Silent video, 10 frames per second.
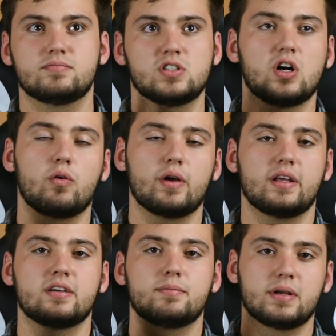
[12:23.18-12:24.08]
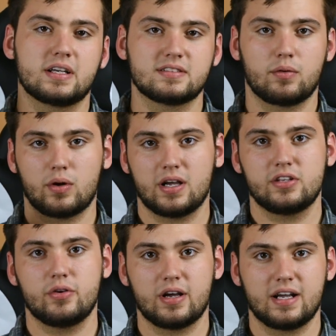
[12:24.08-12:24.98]
going because I want
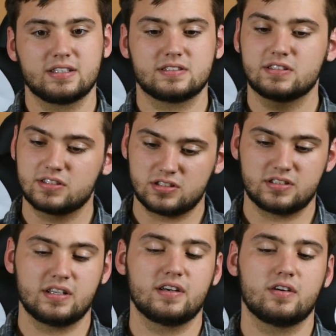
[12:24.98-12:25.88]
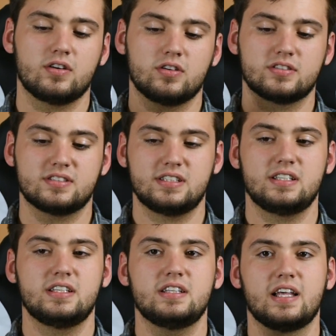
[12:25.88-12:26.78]
you guys to still
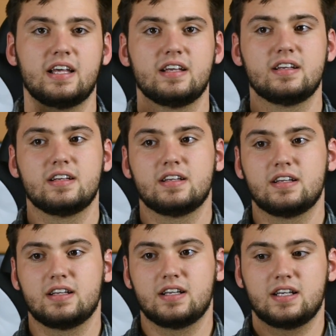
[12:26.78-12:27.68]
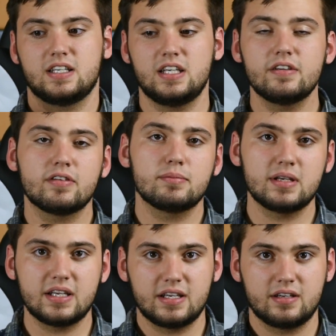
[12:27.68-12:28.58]
see that even
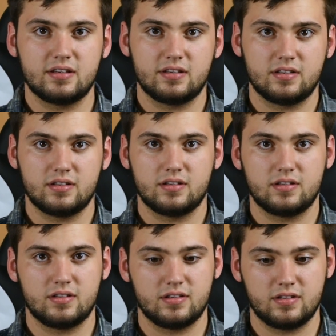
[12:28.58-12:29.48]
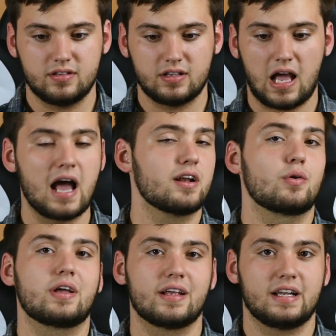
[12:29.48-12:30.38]
me, I
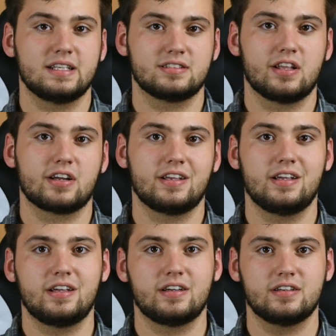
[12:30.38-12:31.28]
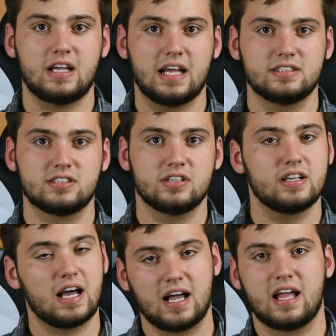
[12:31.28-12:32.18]
don't get as lucky as to
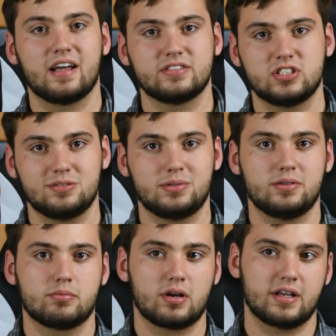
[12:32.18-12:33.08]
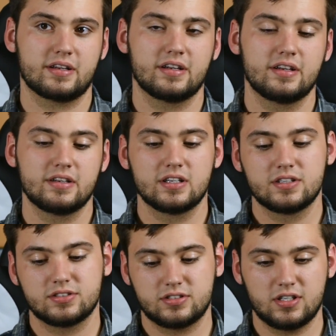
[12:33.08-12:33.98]
not have a GPU break.
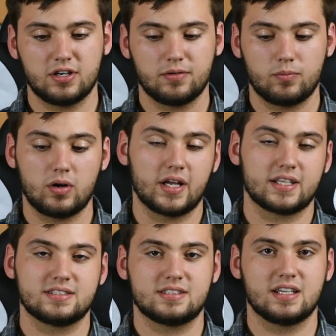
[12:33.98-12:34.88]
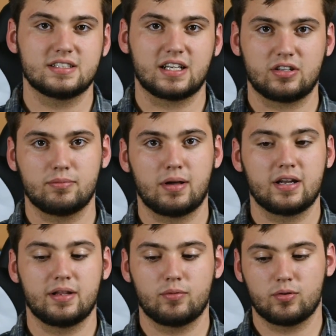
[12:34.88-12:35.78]
So, well, I guess it's not technically
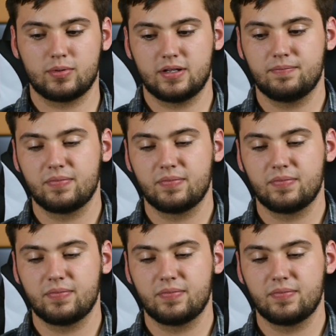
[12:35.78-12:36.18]
mine anymore, but